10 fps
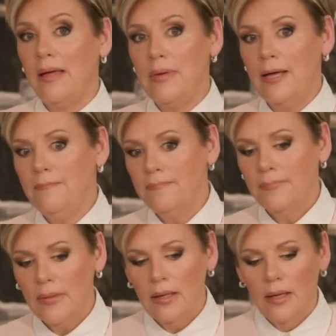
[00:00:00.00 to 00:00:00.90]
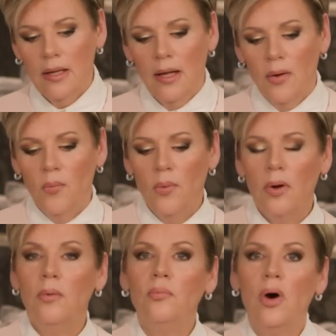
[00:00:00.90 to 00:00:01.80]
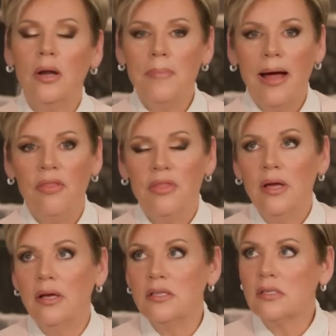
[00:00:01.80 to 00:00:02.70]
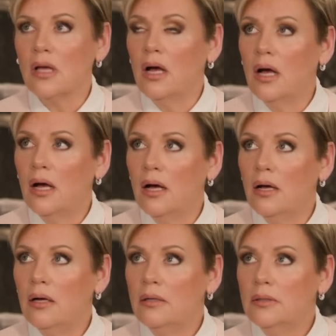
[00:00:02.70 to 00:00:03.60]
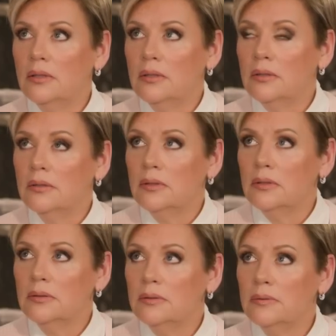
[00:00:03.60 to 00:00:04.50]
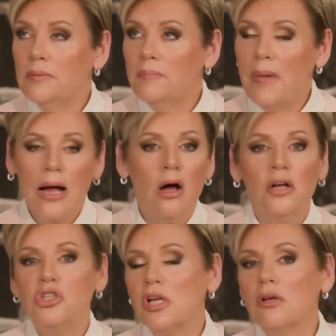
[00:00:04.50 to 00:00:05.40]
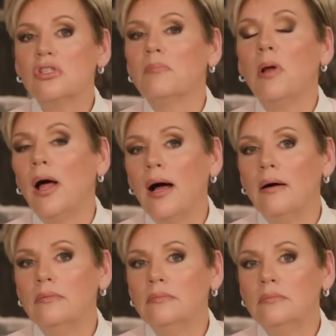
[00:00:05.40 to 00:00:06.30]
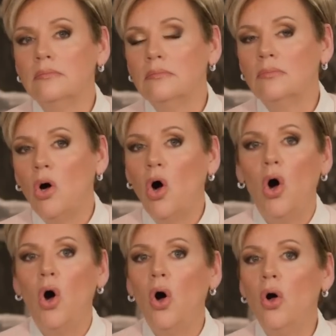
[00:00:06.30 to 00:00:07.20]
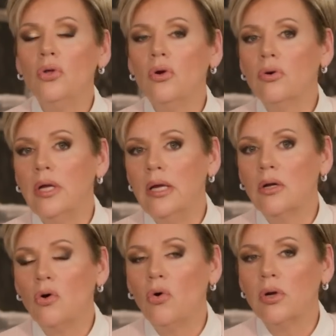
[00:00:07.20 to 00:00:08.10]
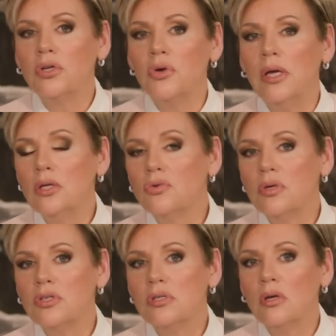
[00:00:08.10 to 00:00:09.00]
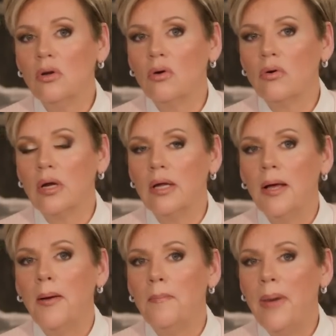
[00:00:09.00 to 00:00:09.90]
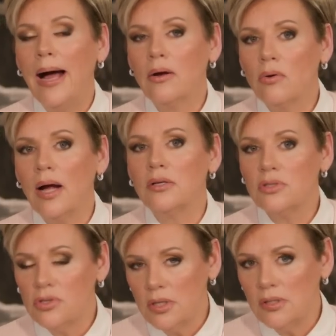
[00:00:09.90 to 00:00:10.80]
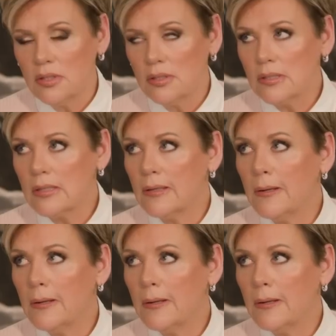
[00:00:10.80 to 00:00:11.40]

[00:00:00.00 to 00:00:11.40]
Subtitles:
Amen. What about this? My God shall supply all your need according to His riches and glory by Christ Jesus.